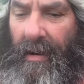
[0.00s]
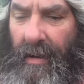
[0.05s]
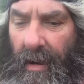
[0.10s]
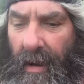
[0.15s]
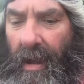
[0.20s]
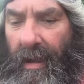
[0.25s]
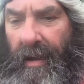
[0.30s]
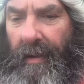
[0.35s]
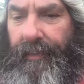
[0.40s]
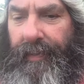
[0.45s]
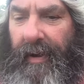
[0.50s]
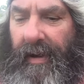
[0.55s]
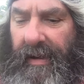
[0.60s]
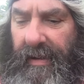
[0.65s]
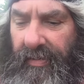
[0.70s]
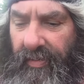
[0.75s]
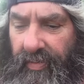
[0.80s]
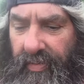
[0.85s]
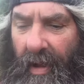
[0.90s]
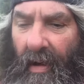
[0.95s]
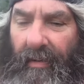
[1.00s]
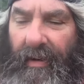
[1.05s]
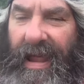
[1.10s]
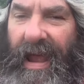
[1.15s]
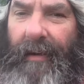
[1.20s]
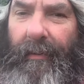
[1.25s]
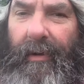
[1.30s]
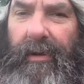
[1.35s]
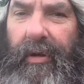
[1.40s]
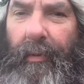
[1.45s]
uh, if you don't
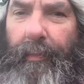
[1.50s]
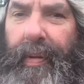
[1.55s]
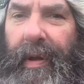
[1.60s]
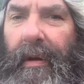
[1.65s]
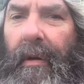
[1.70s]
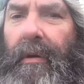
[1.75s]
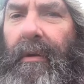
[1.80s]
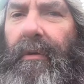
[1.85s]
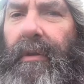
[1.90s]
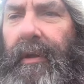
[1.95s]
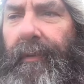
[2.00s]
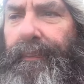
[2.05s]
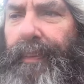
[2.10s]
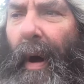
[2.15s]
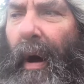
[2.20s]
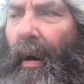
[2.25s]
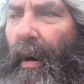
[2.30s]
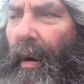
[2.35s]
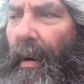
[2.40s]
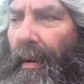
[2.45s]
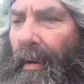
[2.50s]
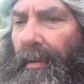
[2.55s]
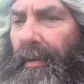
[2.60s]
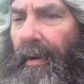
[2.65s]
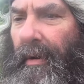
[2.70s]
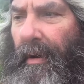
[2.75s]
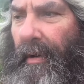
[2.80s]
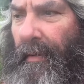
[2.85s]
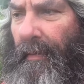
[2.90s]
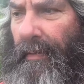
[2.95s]
have a computer, your phone
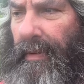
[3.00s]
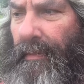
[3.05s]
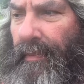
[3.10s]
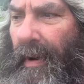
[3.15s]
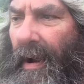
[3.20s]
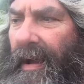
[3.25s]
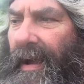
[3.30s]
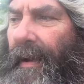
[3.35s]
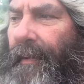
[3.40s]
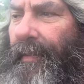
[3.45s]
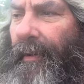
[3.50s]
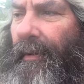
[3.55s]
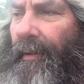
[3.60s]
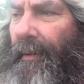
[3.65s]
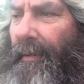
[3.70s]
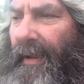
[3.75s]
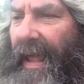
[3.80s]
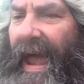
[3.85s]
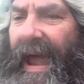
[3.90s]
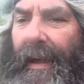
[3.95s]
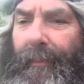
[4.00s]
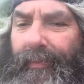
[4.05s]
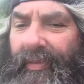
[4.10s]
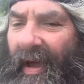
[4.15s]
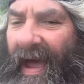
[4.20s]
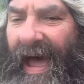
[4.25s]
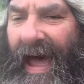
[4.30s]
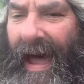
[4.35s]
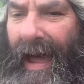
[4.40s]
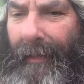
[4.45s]
or whatever,
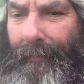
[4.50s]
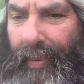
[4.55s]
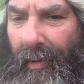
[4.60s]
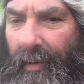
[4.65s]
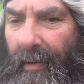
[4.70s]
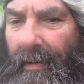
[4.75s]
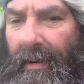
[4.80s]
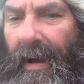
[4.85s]
laptop or,